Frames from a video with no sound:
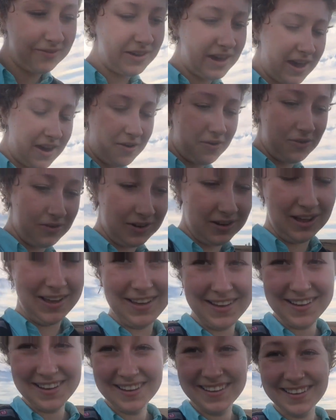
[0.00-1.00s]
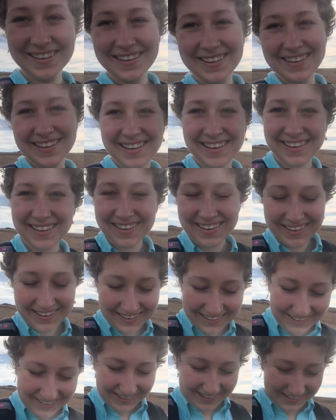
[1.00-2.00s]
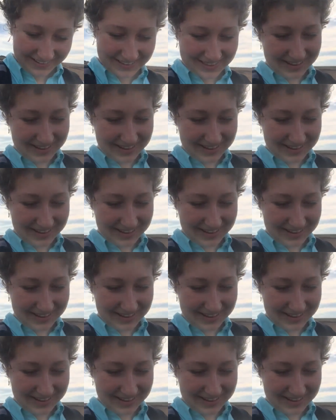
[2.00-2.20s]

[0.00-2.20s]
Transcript: out. I